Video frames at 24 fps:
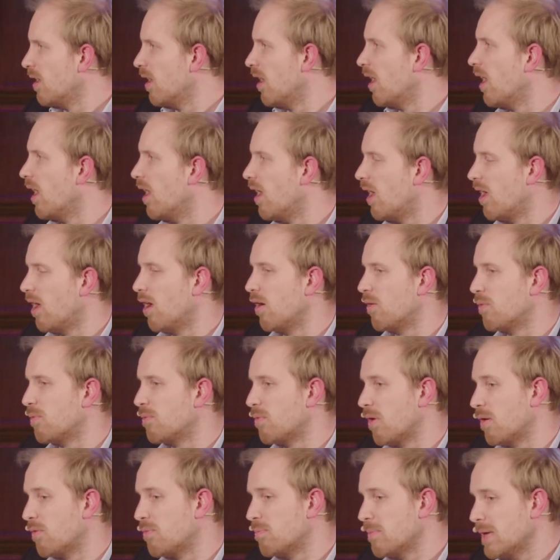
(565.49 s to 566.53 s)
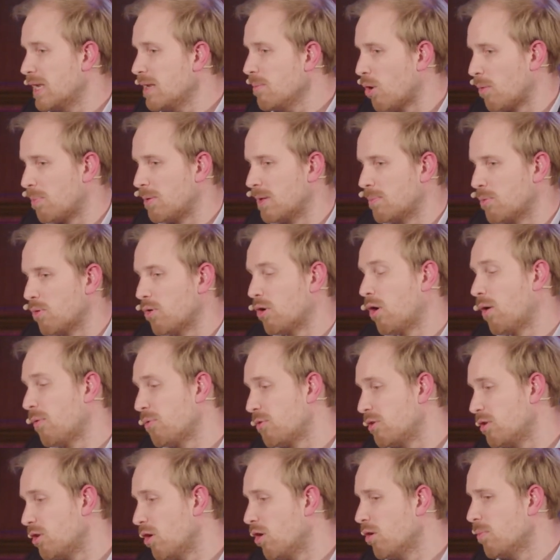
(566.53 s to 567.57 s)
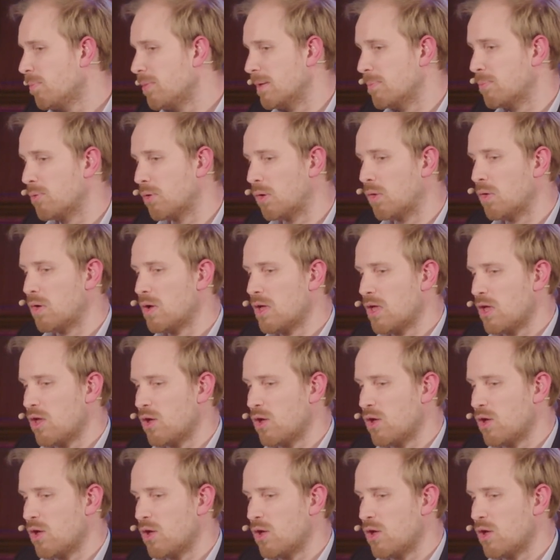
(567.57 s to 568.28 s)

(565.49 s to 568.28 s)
of many more people, and often young people,